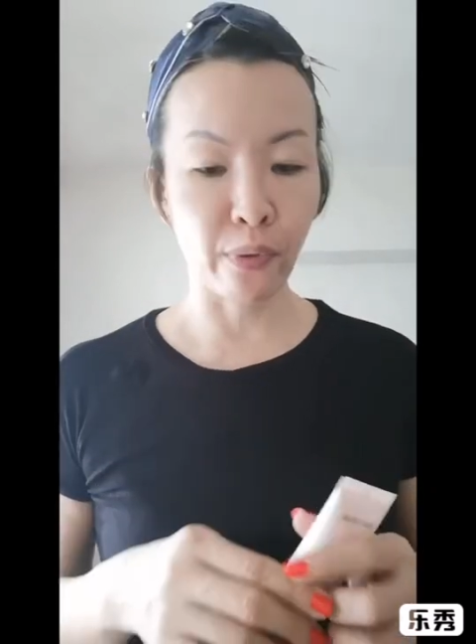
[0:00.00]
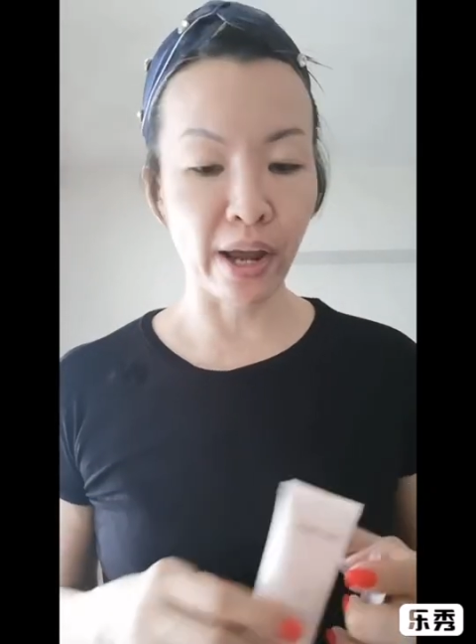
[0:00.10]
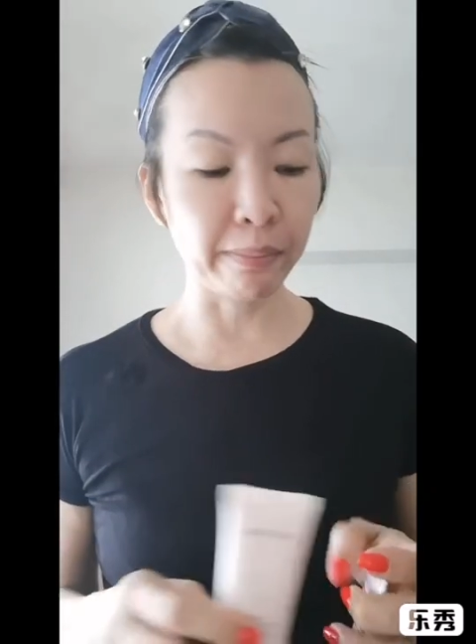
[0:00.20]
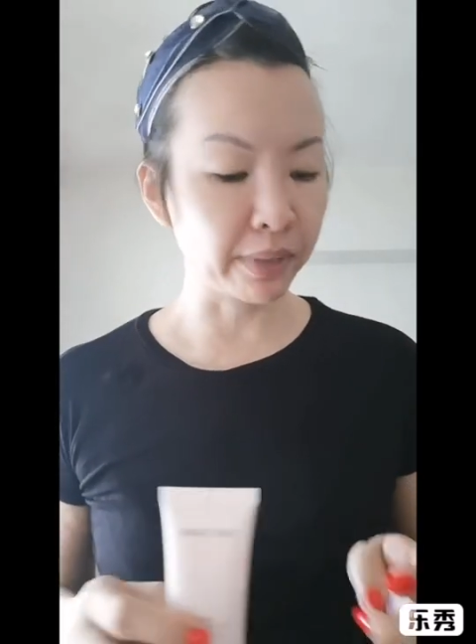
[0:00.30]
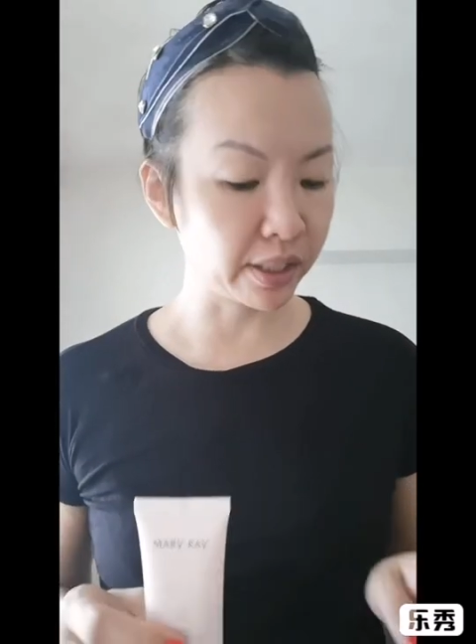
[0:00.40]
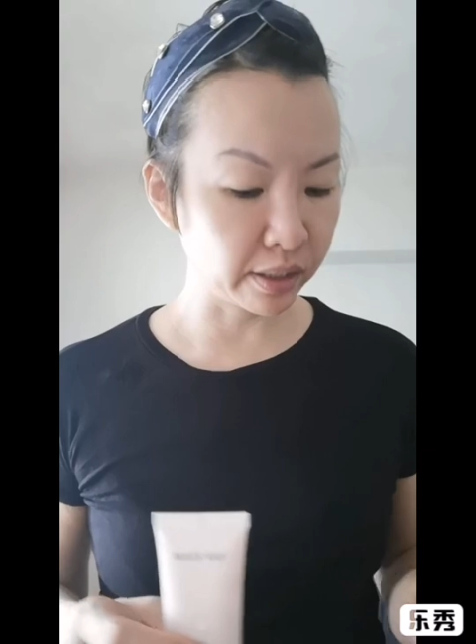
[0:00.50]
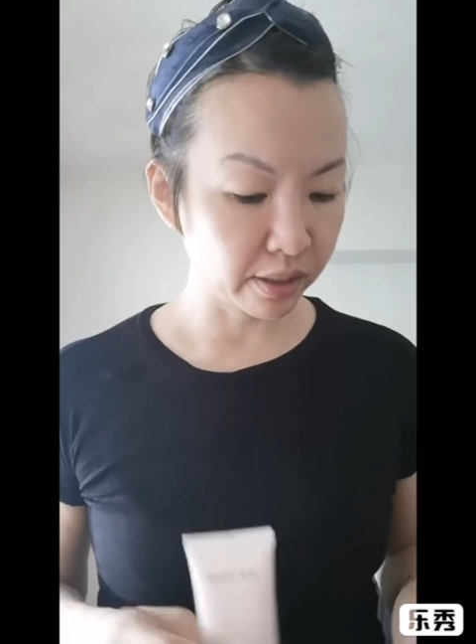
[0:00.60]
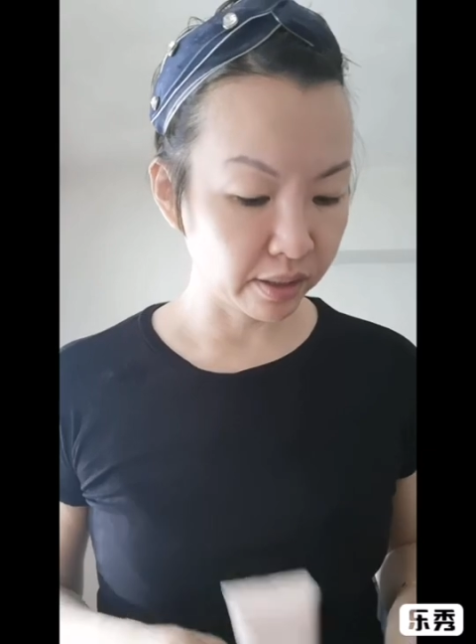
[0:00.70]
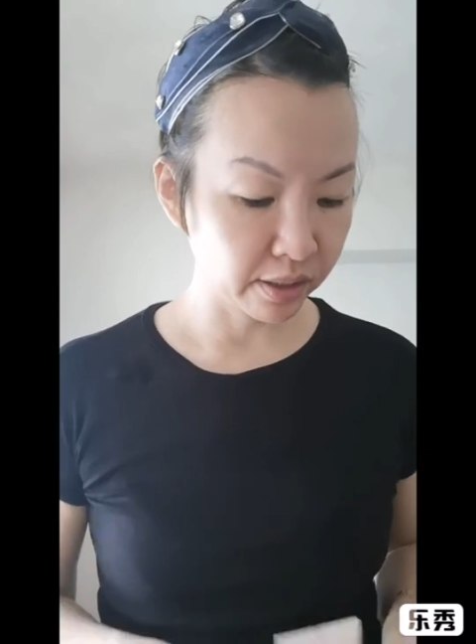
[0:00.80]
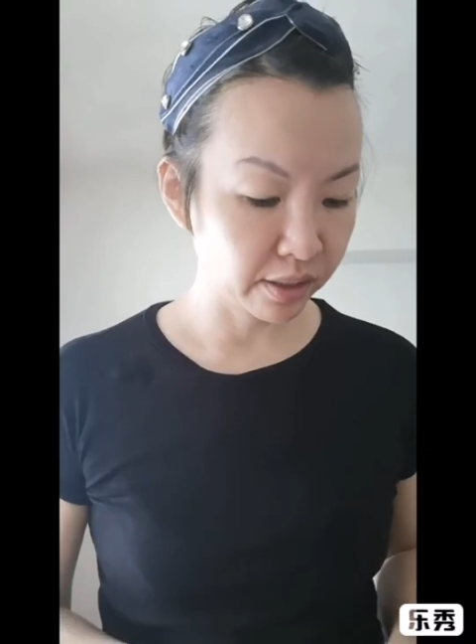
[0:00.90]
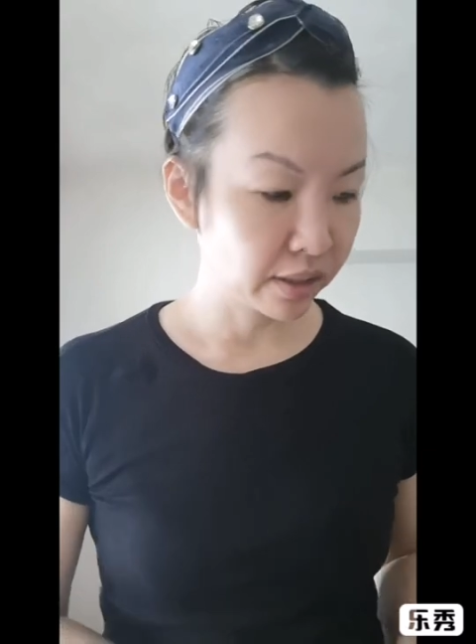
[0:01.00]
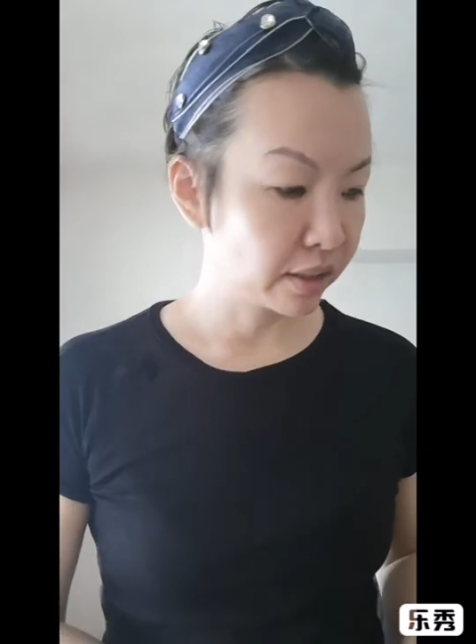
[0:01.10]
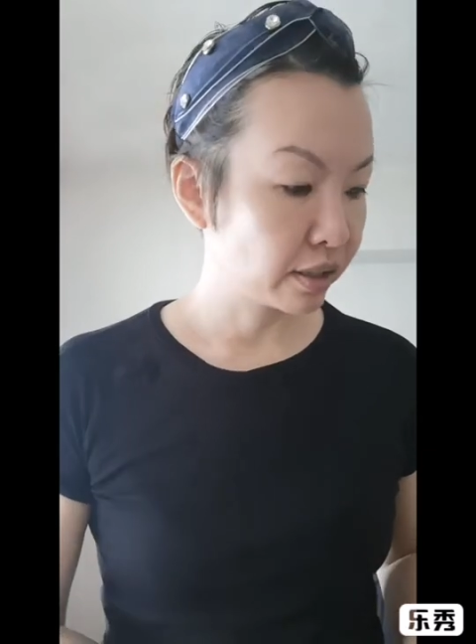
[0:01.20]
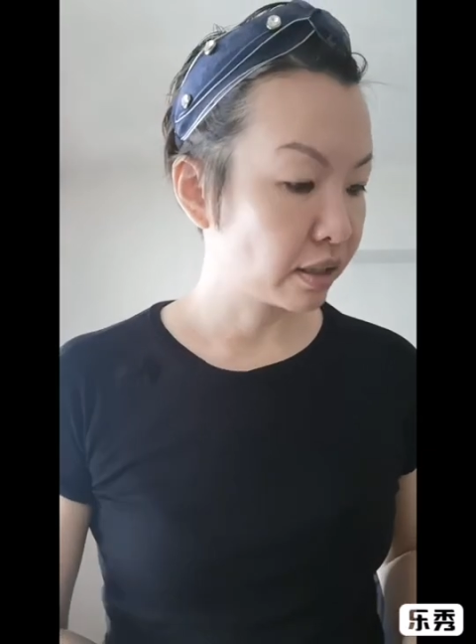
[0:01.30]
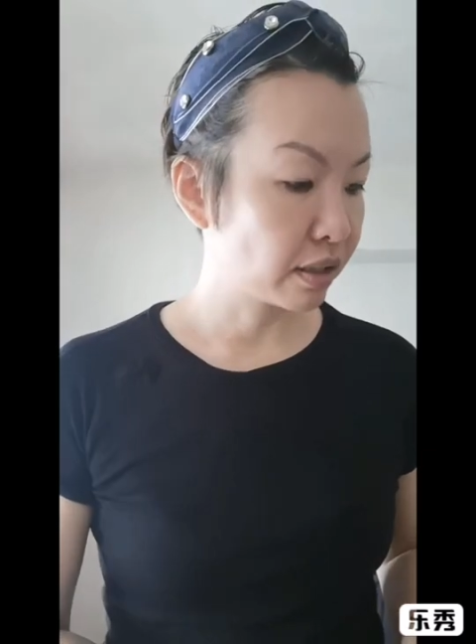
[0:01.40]
primer
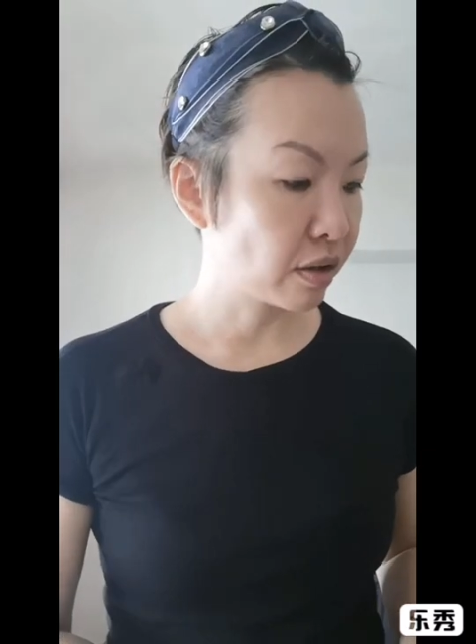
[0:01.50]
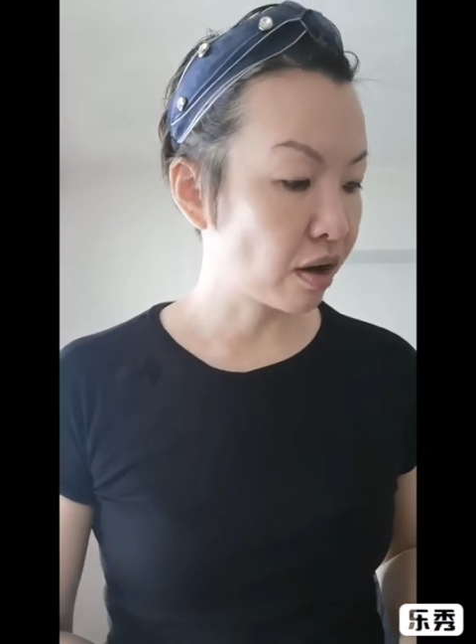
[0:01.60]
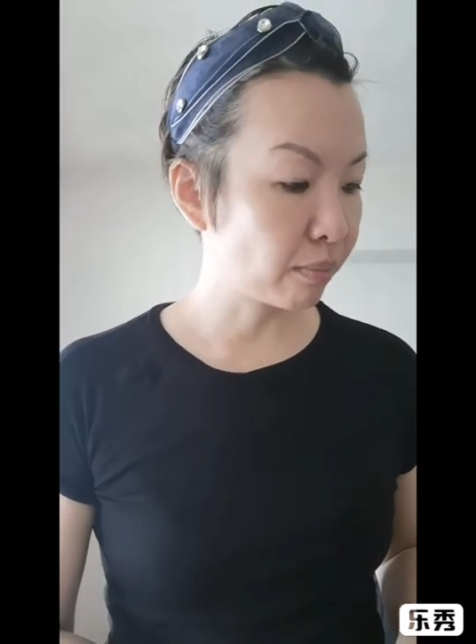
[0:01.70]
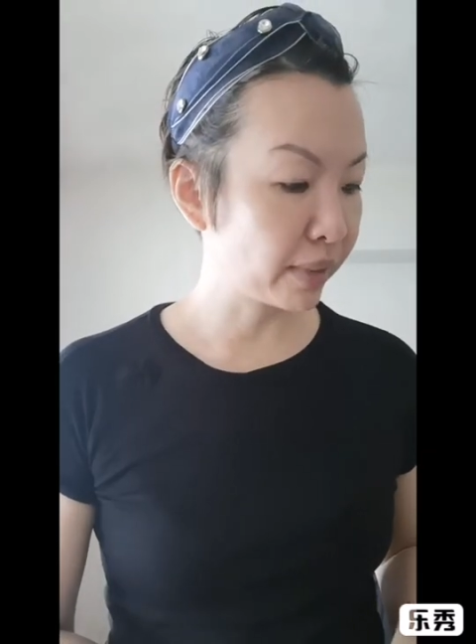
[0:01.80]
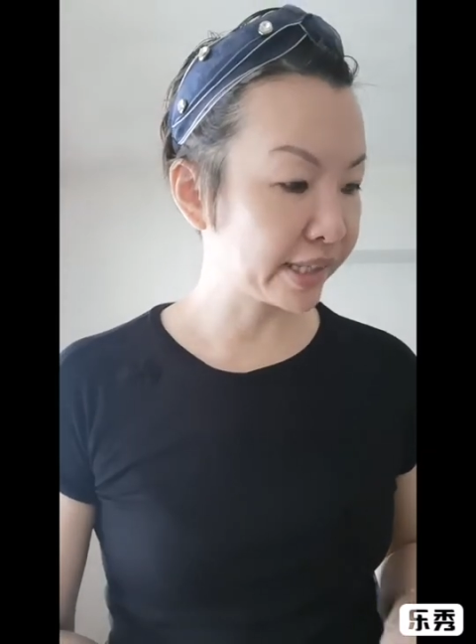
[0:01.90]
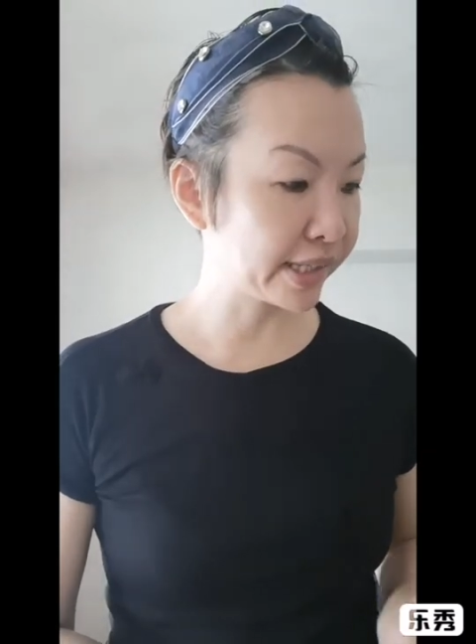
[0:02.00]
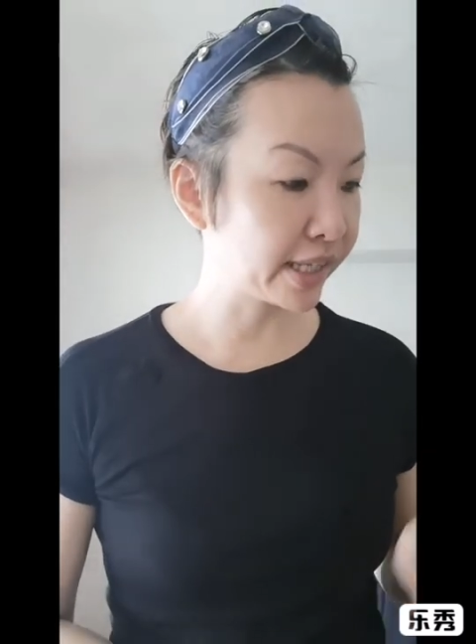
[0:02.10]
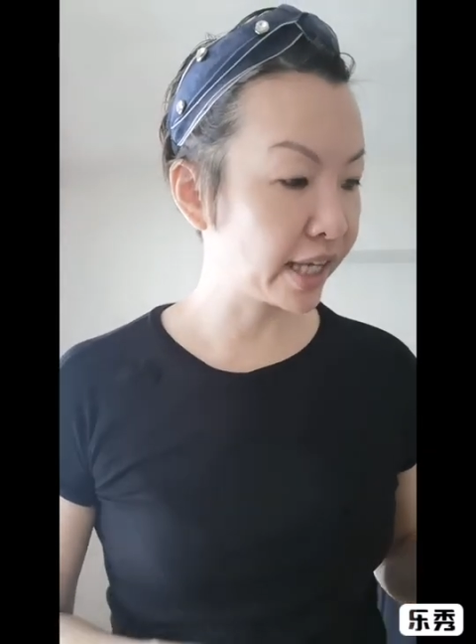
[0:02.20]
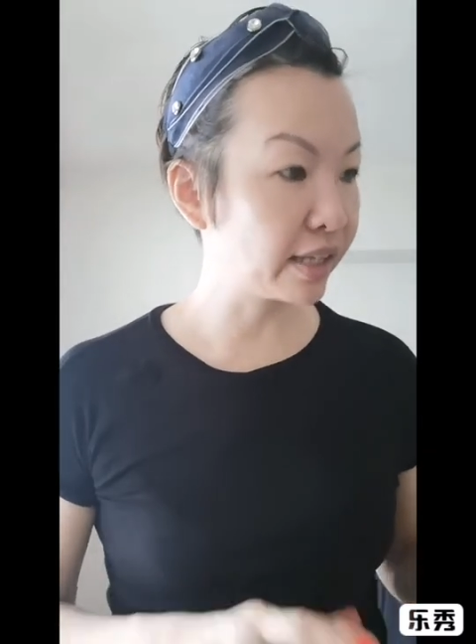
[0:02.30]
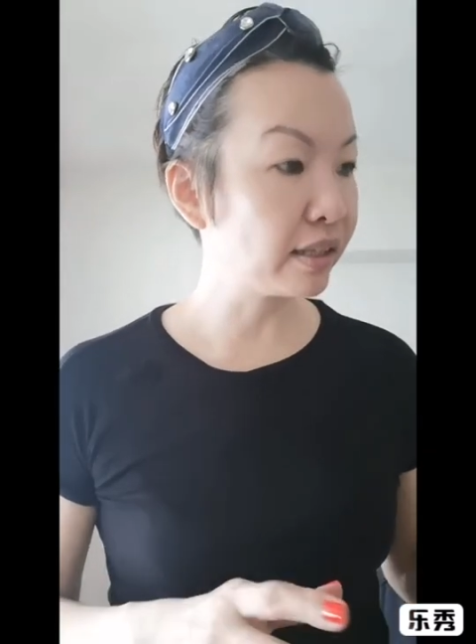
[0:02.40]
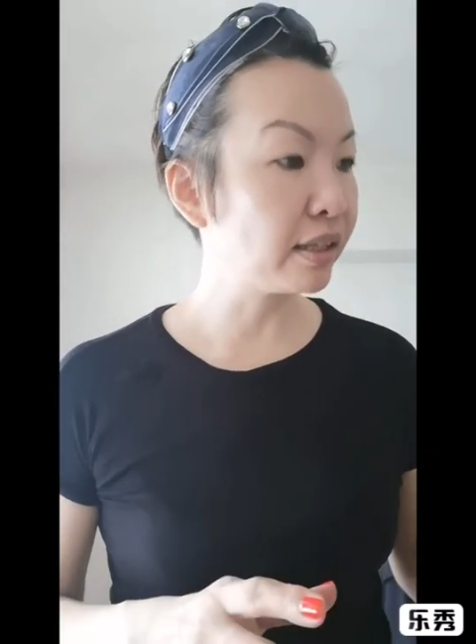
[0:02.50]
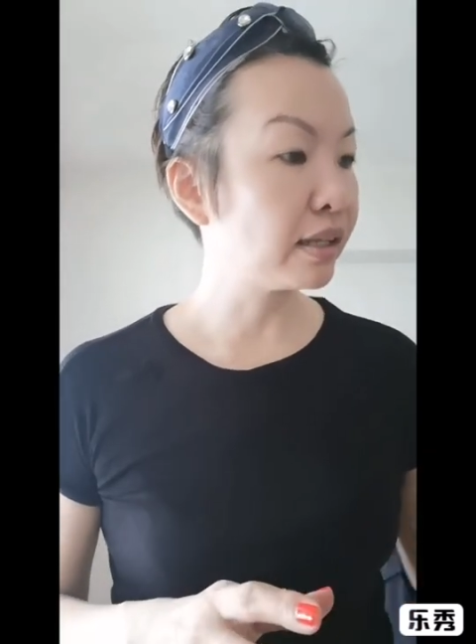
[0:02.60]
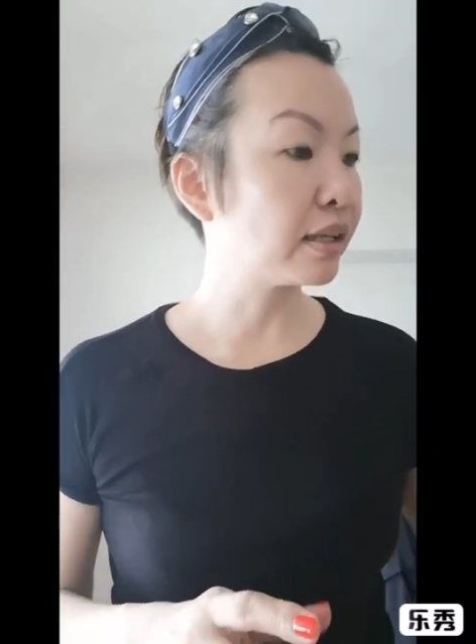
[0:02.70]
on my skin.